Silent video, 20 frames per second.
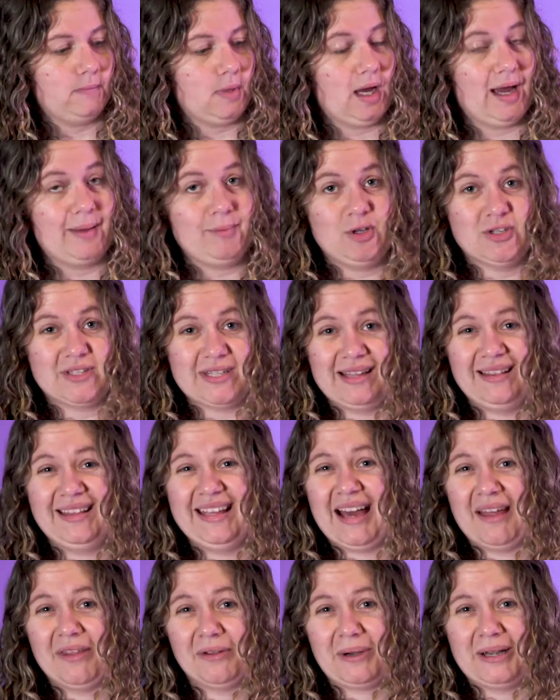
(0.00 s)
I'm using
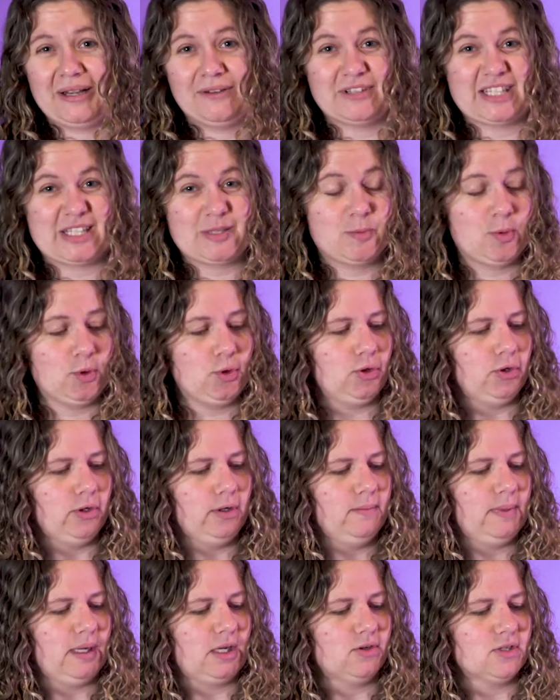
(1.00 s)
the other end of a
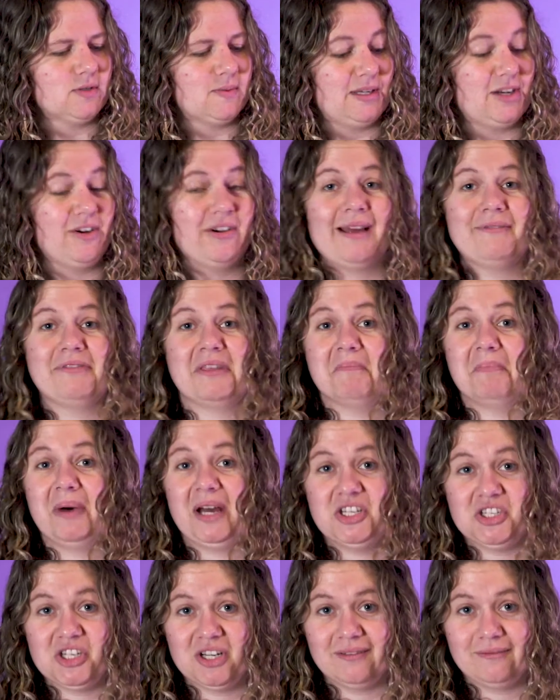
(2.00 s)
spoon because we don't have the
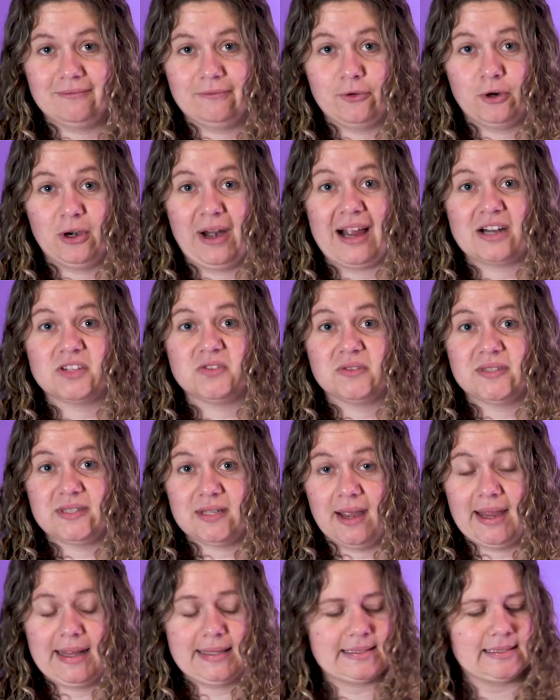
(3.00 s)
budget for an actual
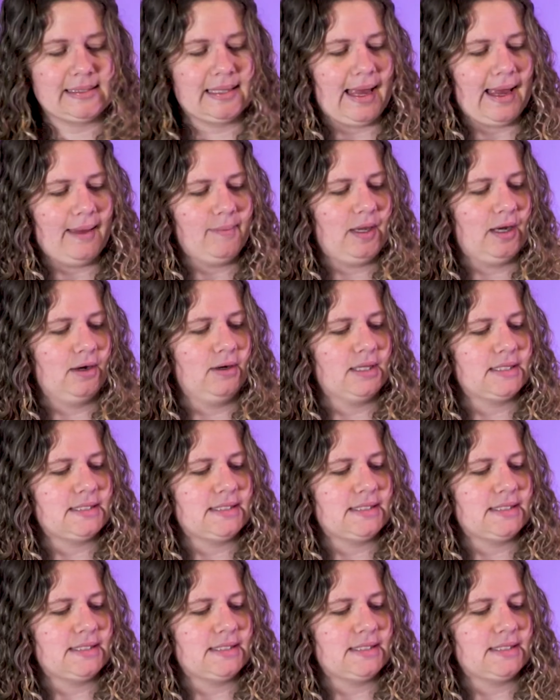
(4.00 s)
science lab here at the